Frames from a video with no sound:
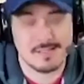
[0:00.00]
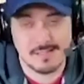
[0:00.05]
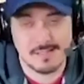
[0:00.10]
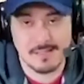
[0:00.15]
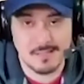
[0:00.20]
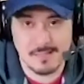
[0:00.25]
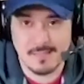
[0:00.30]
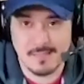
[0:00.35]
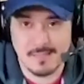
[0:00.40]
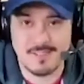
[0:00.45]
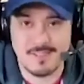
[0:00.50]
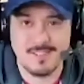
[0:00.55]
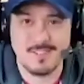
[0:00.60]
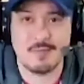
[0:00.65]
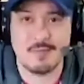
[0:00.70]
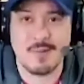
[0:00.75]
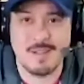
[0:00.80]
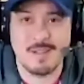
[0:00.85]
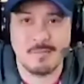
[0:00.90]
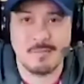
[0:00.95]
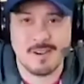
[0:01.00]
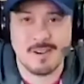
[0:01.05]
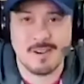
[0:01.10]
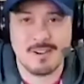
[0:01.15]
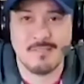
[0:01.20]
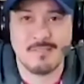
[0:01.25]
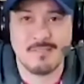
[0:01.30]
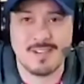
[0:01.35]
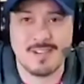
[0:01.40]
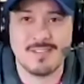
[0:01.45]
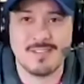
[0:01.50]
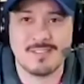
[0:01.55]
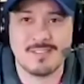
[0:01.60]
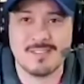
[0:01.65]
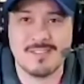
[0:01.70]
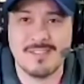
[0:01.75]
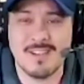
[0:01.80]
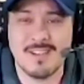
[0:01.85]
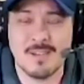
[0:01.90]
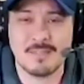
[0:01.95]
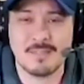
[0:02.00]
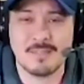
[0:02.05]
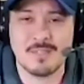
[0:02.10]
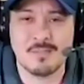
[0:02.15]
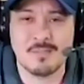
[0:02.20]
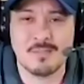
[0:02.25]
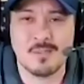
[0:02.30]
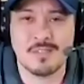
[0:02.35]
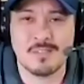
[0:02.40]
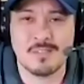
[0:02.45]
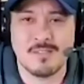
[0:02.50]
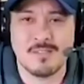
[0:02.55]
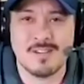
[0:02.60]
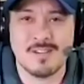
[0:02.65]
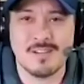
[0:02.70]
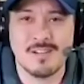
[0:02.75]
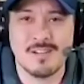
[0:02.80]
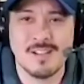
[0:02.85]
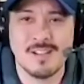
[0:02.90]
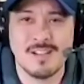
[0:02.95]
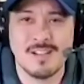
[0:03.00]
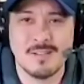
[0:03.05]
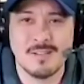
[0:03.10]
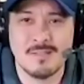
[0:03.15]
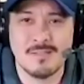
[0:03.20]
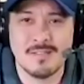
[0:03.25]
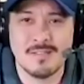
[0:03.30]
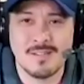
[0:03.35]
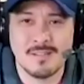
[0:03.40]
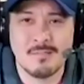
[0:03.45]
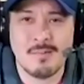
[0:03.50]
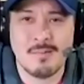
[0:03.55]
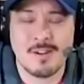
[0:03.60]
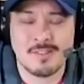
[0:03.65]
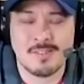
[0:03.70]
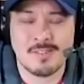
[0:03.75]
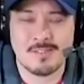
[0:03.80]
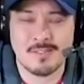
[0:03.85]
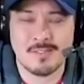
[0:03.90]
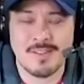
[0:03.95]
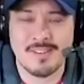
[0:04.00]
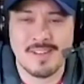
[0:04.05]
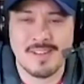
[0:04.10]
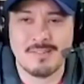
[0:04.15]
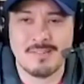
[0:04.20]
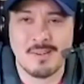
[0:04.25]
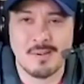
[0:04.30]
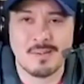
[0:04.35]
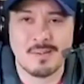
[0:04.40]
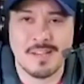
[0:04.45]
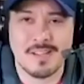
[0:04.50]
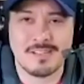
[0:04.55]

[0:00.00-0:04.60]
you, are well aware of, and I sure I'm sure most of our watchers right now know that